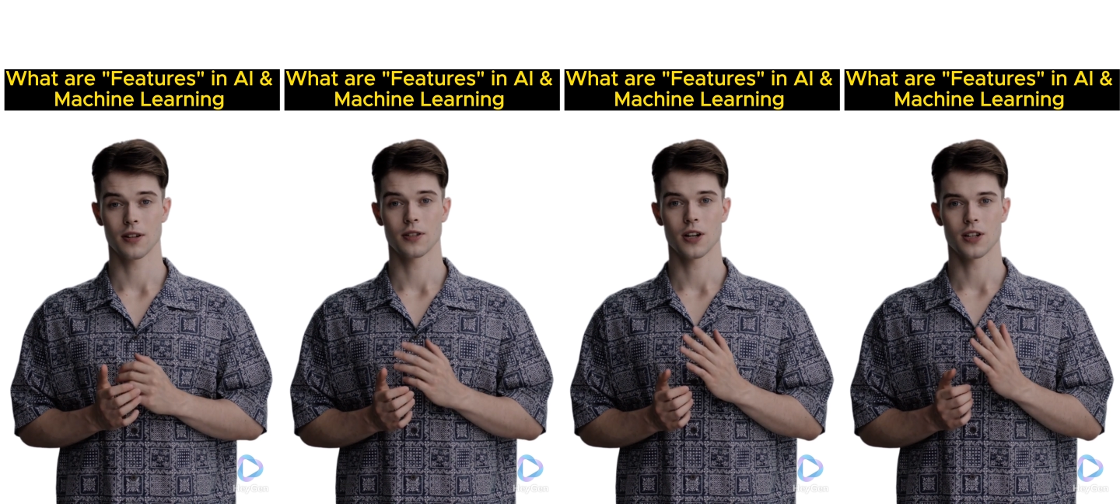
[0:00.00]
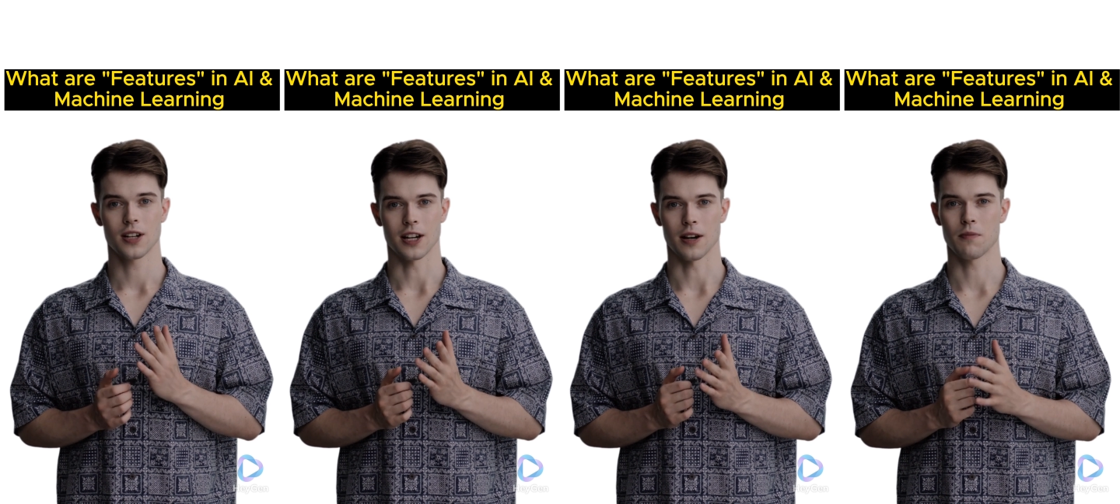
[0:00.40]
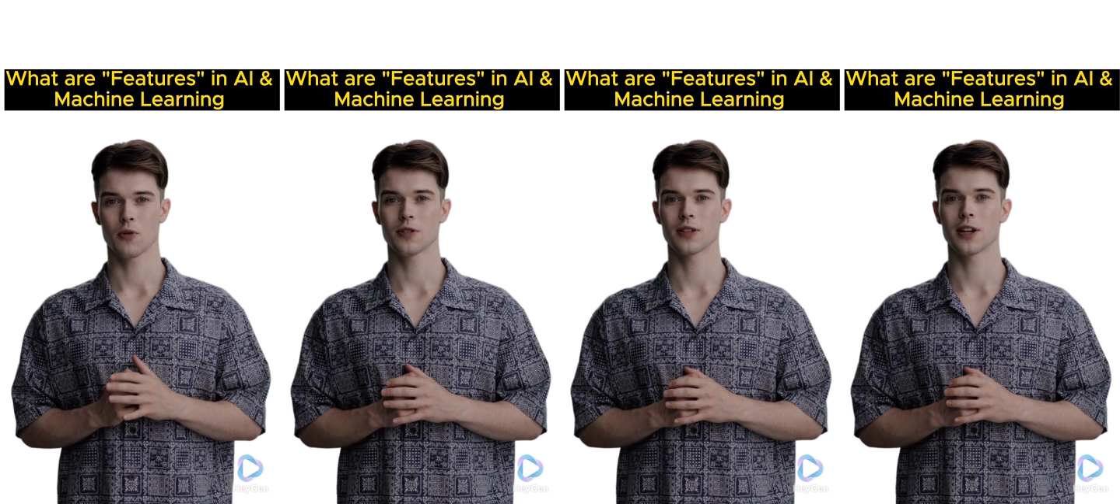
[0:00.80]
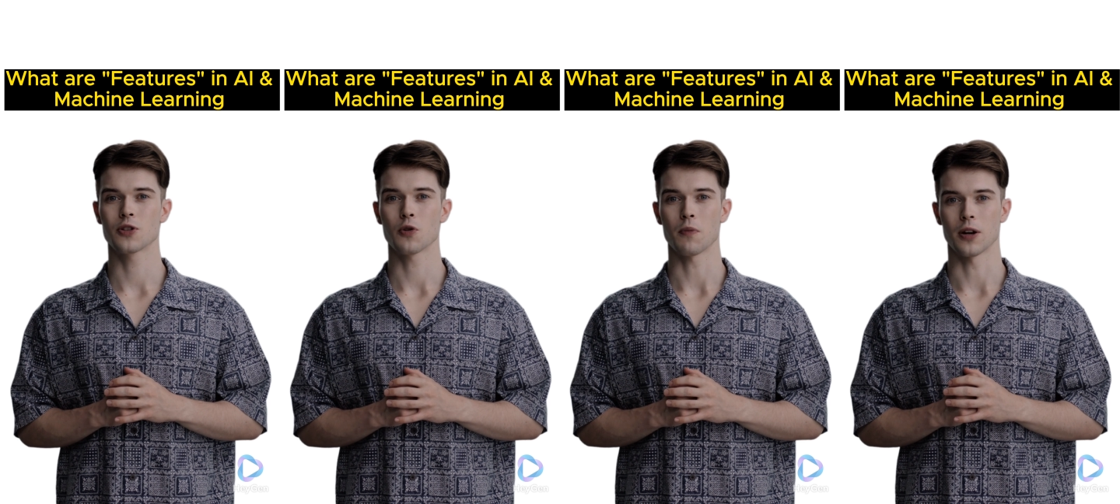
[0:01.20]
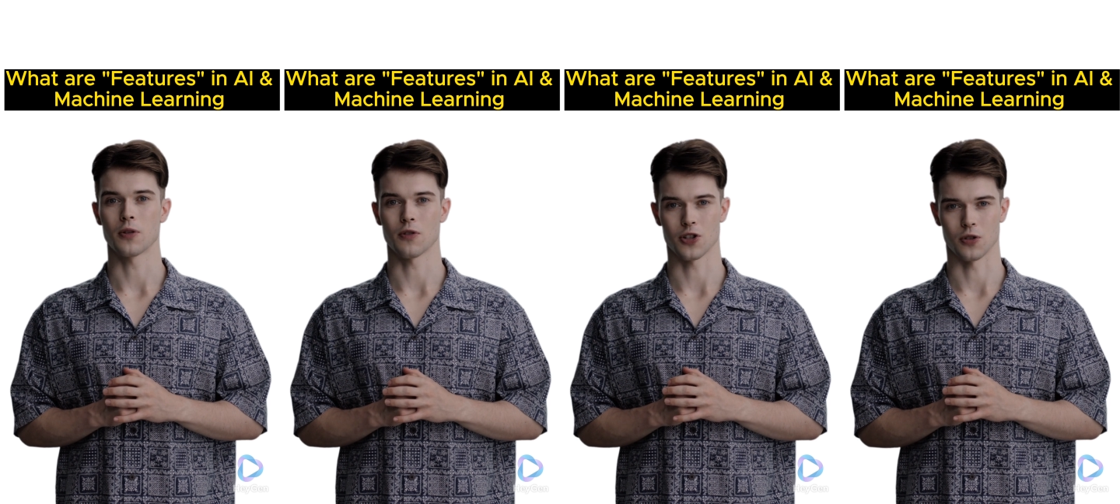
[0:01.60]
They're key inputs that your
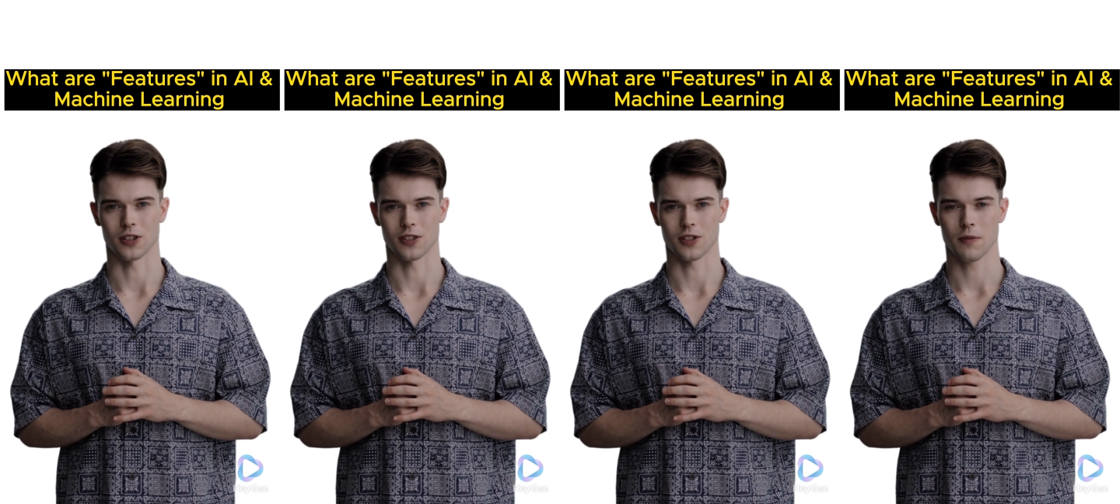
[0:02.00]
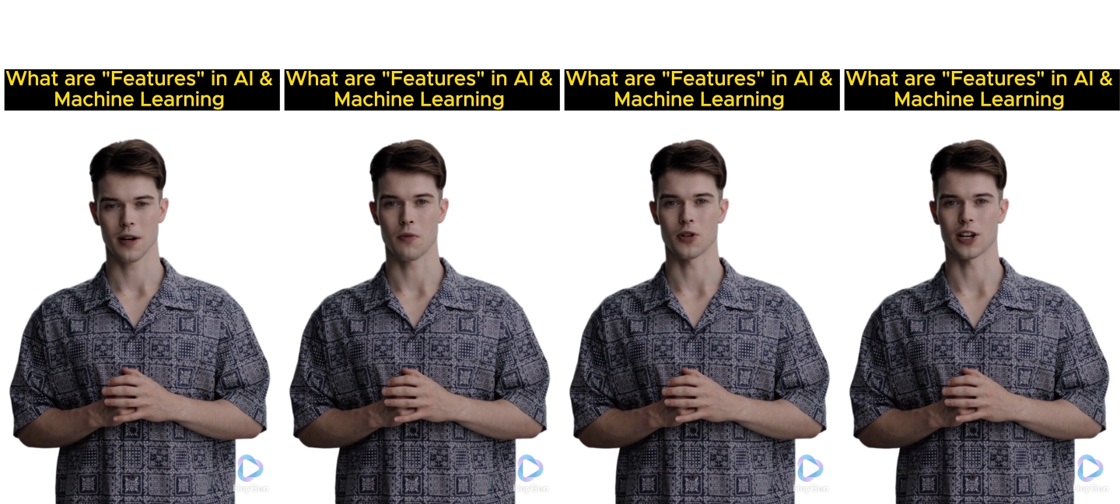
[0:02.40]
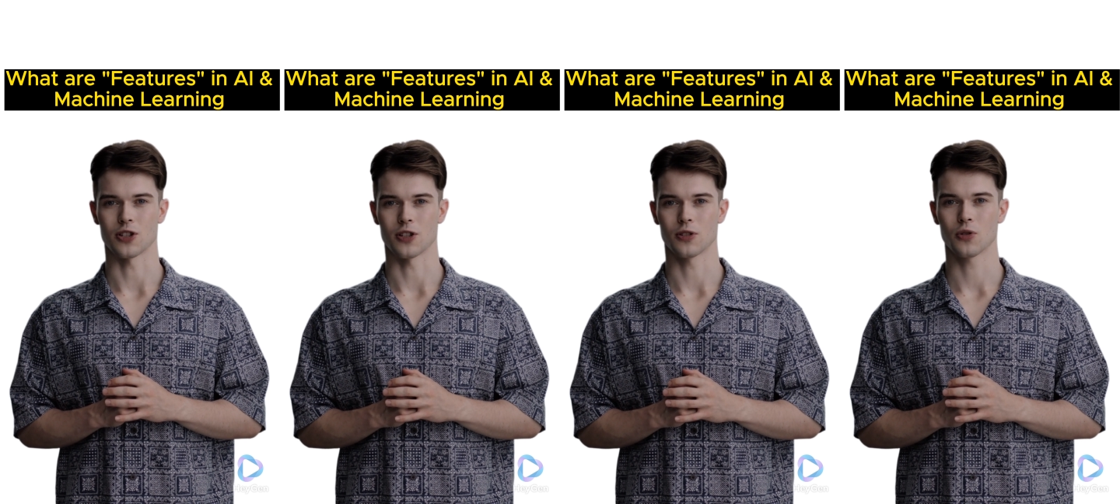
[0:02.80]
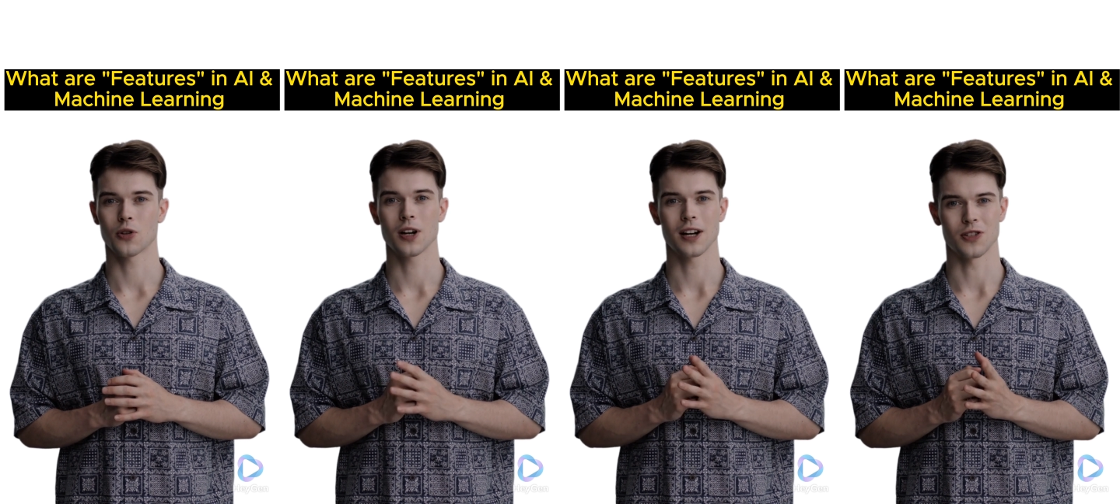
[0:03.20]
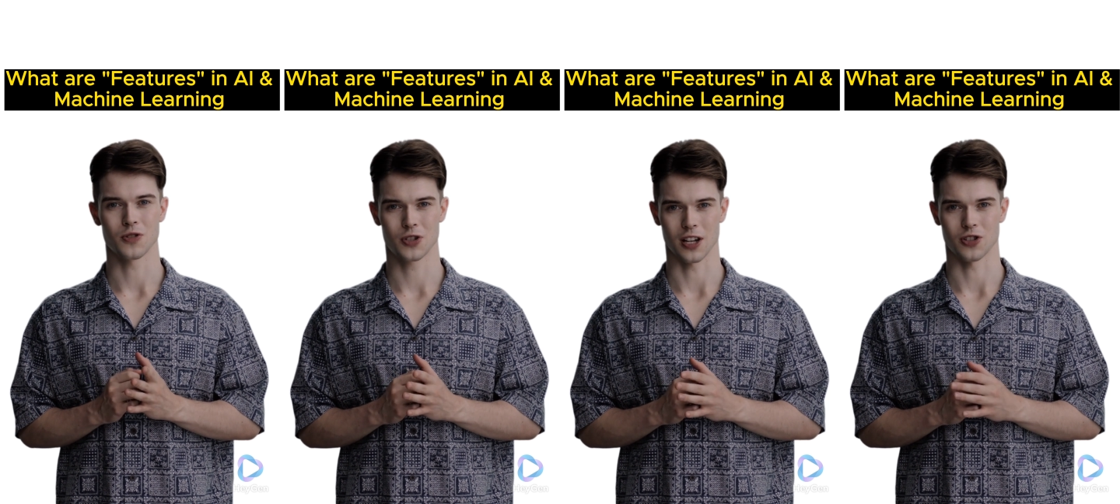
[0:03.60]
model uses to make predictions or
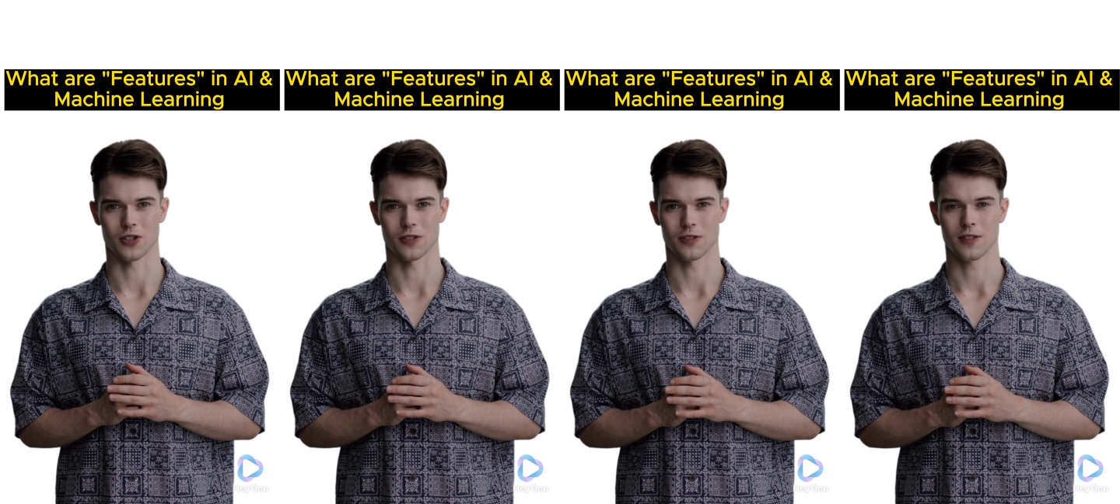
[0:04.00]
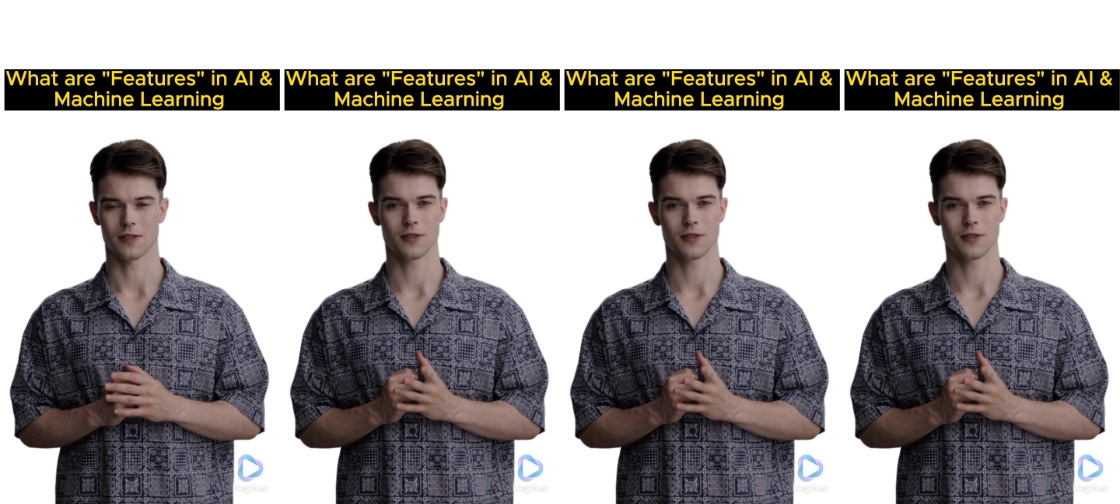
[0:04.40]
classifications.